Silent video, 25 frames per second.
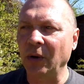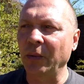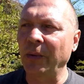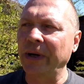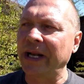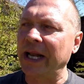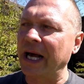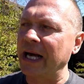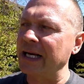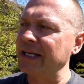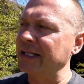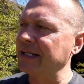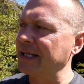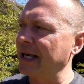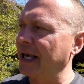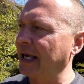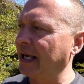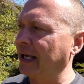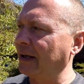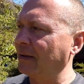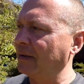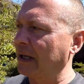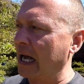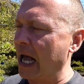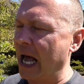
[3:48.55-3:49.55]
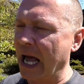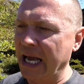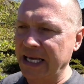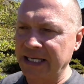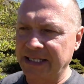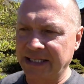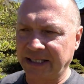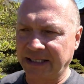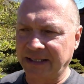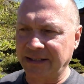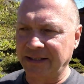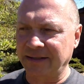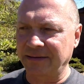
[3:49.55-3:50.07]
when I say I
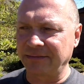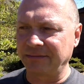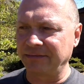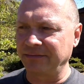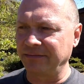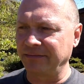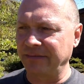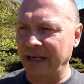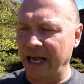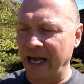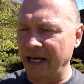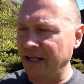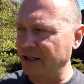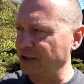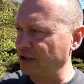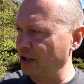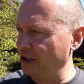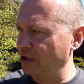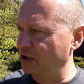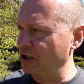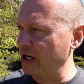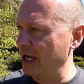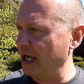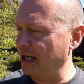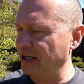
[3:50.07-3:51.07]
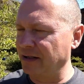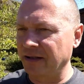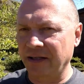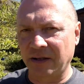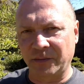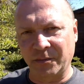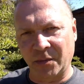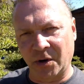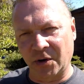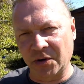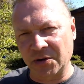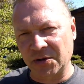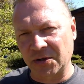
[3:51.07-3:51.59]
did, actually Jane did
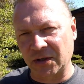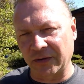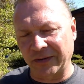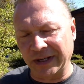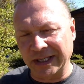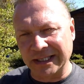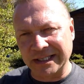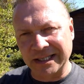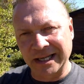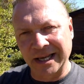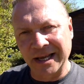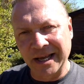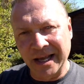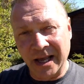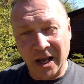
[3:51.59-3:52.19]
most of it.